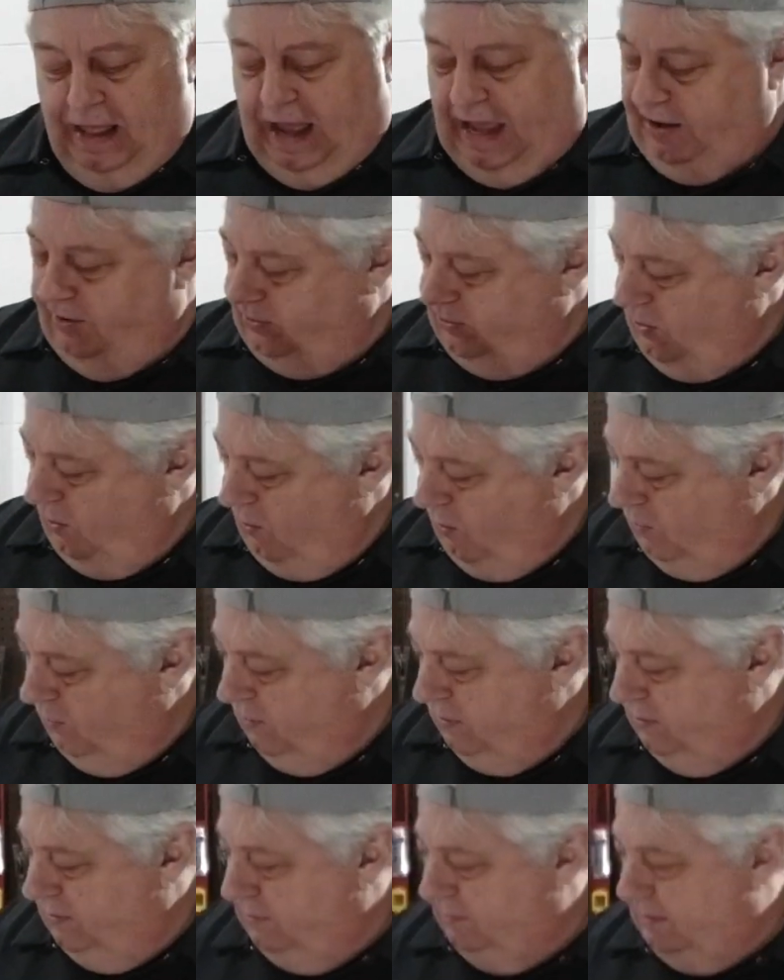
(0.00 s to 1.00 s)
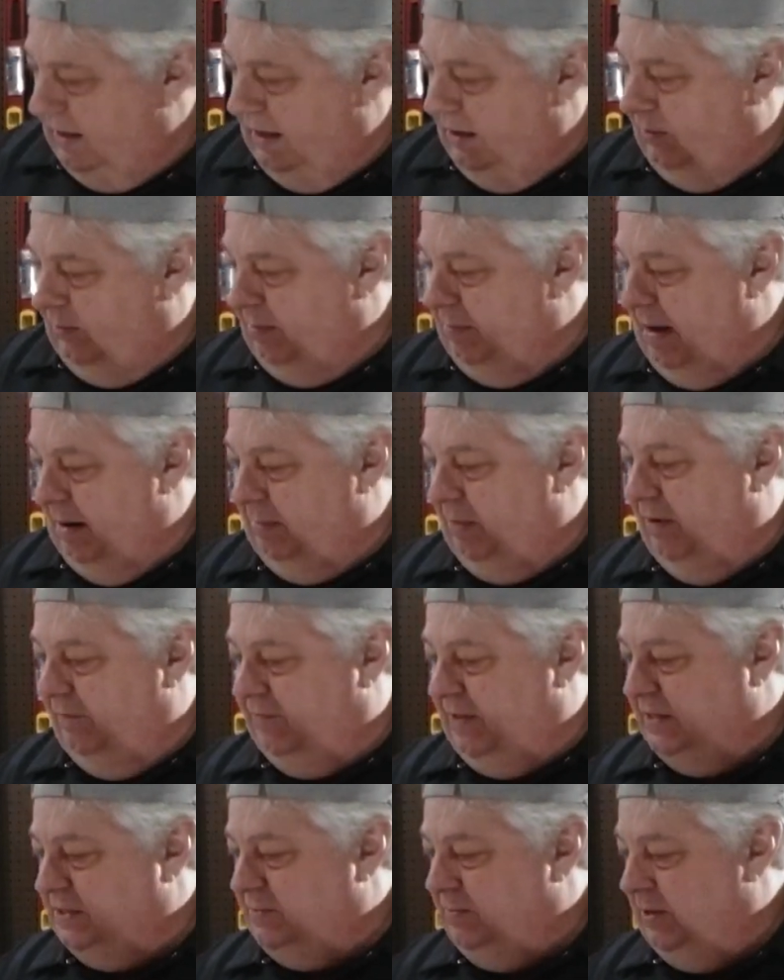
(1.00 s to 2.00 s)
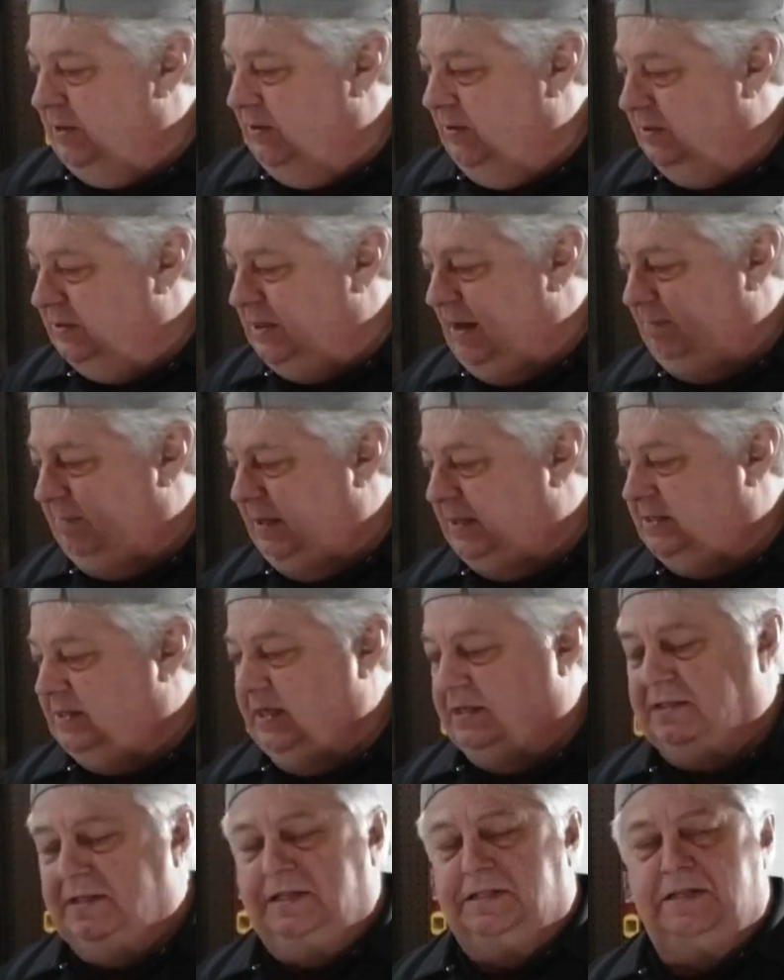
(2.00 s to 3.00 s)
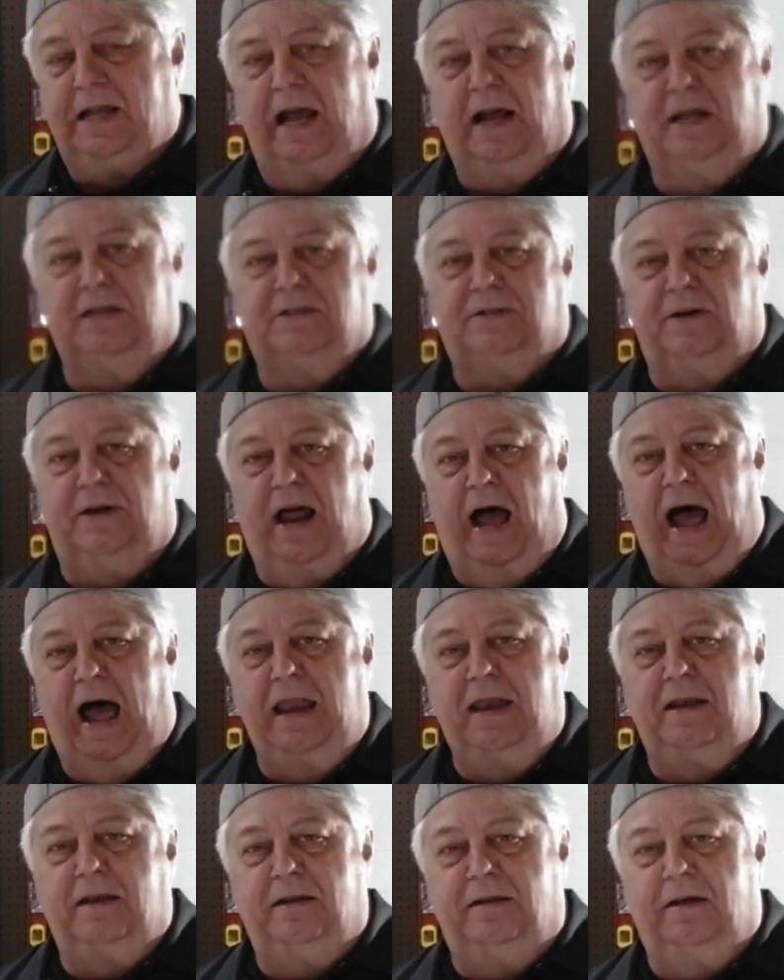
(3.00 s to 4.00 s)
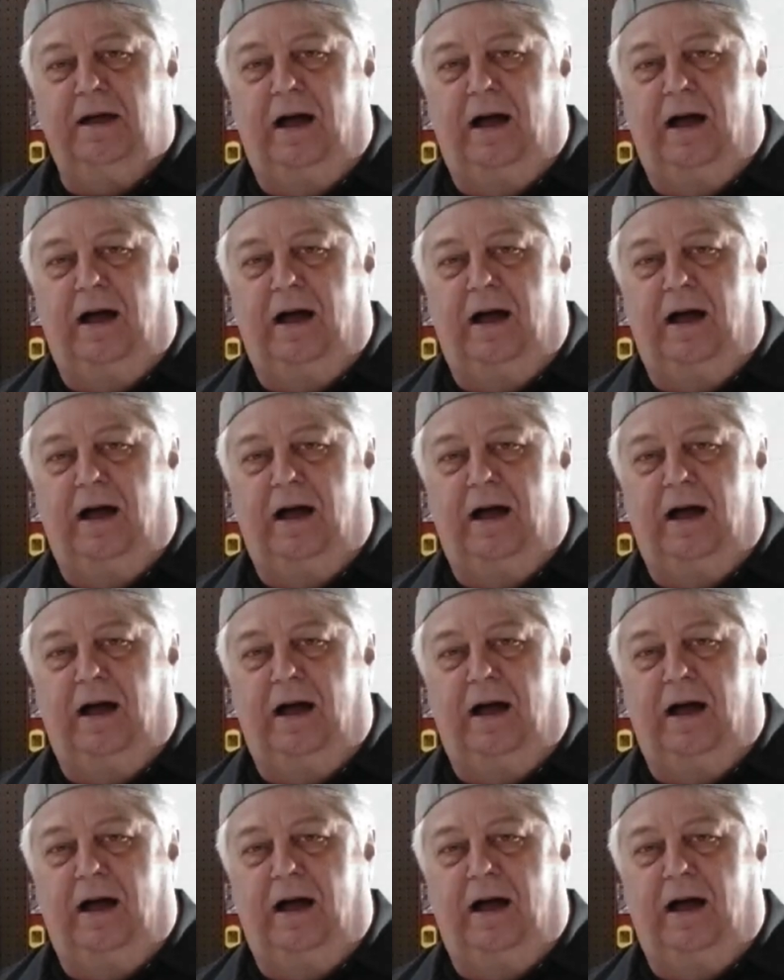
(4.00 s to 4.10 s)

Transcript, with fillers: I don't know, I don't remember if this one goes up to 60 seconds or not.